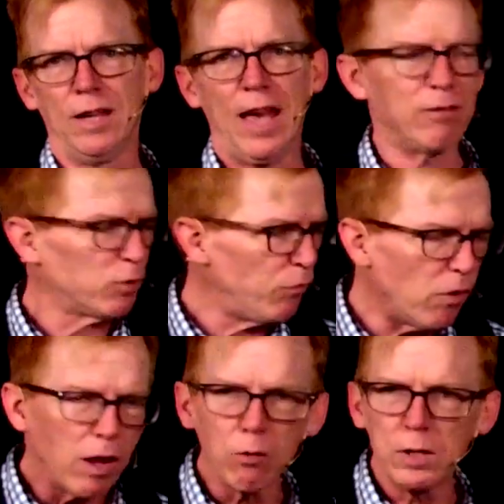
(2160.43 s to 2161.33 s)
as
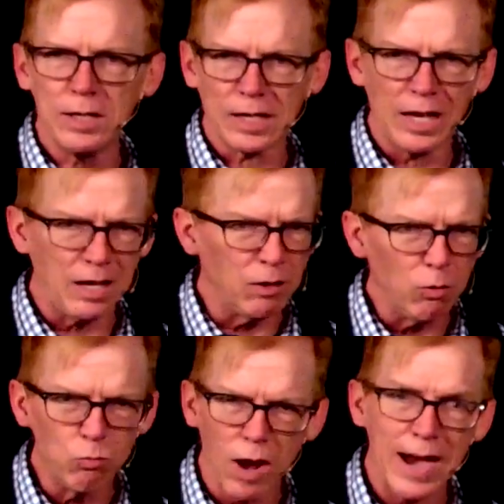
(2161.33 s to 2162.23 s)
following the King who
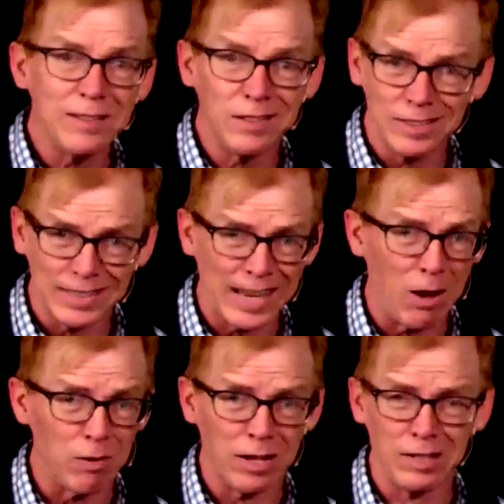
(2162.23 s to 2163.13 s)
rides into
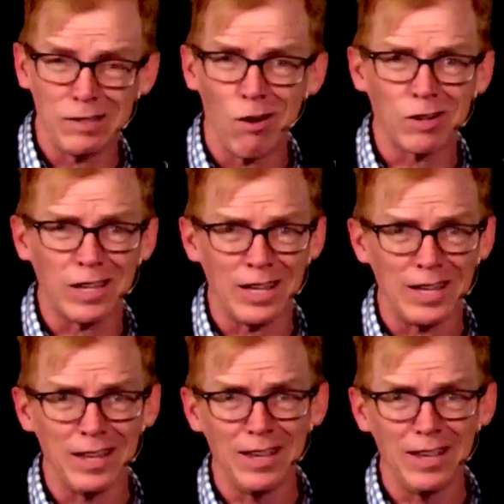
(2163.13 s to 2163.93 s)
town on a donkey,